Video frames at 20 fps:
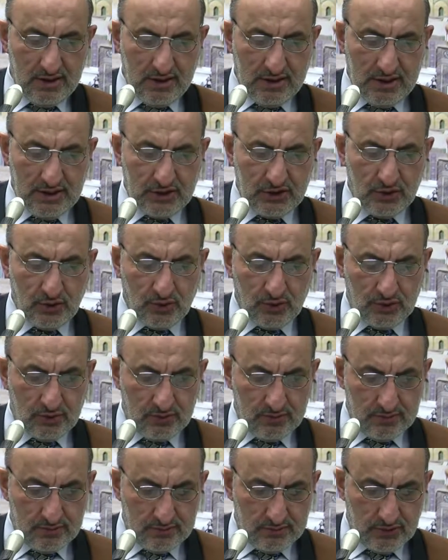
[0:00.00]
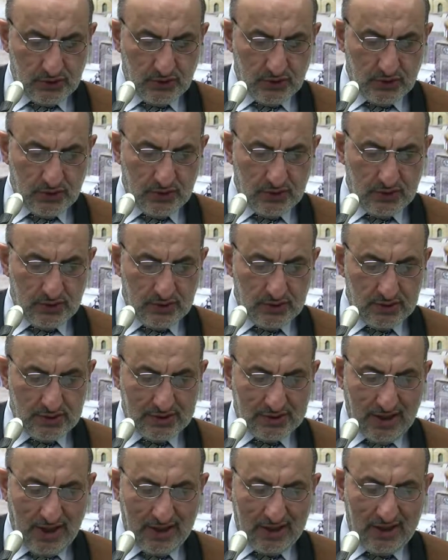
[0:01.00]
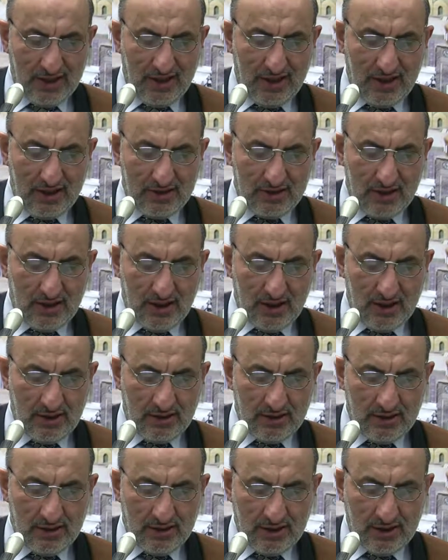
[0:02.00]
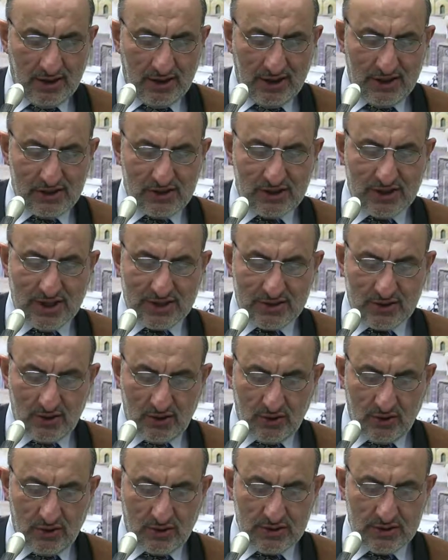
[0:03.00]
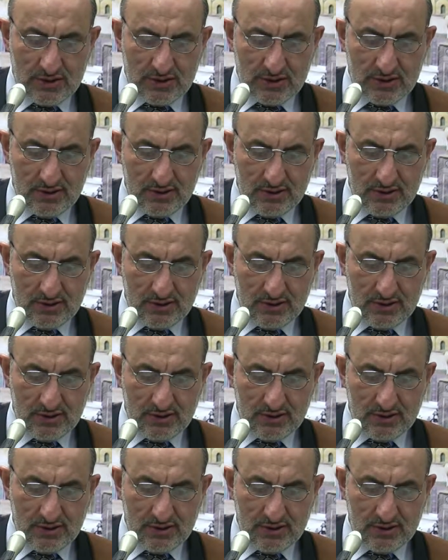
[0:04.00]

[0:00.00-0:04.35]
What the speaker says: Issued to taqlid in religious laws